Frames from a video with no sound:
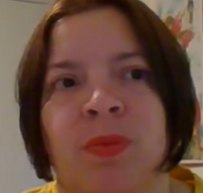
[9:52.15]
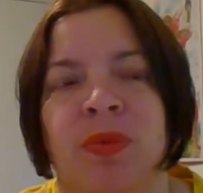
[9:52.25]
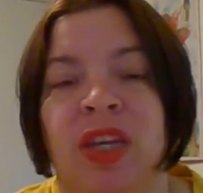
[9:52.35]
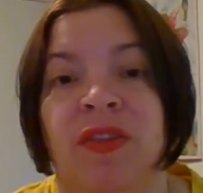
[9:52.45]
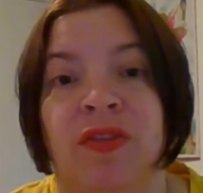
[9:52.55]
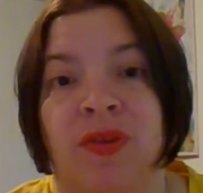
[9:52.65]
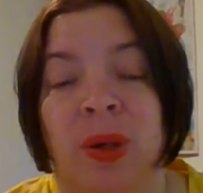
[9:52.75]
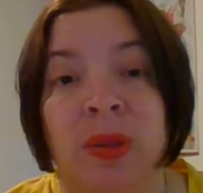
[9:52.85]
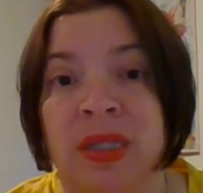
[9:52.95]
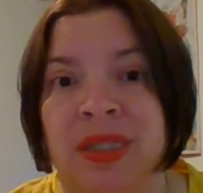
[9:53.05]
be
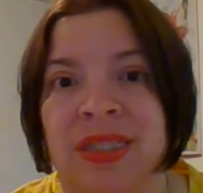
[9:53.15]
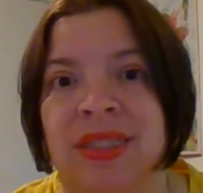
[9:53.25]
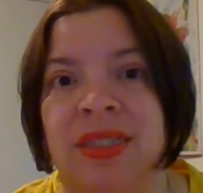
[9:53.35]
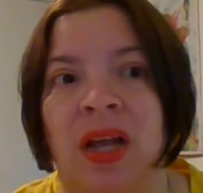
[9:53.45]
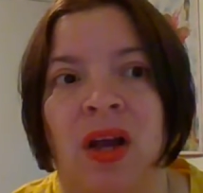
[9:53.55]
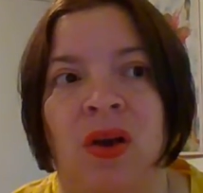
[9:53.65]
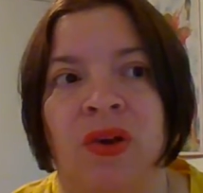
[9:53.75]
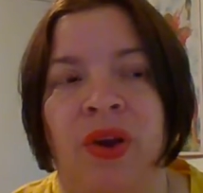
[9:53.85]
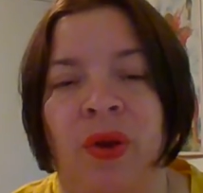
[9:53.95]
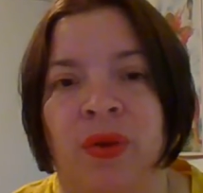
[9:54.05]
focused
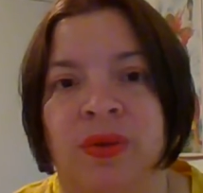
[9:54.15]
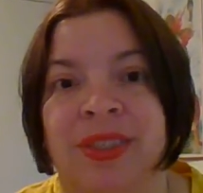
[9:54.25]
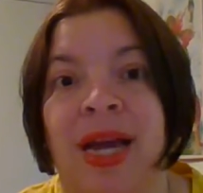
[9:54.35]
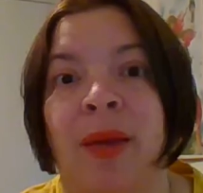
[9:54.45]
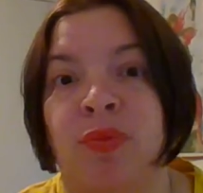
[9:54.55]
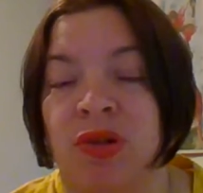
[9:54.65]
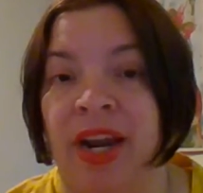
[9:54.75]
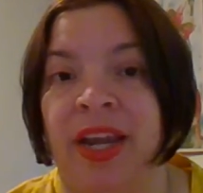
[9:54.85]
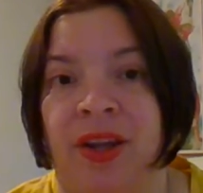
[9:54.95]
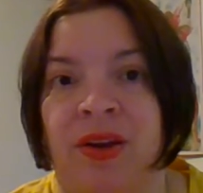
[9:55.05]
on that
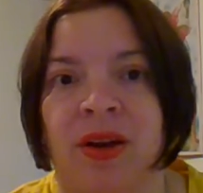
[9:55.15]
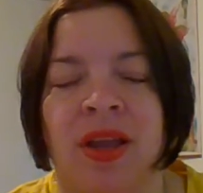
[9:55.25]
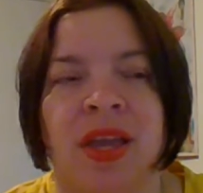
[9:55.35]
prayer.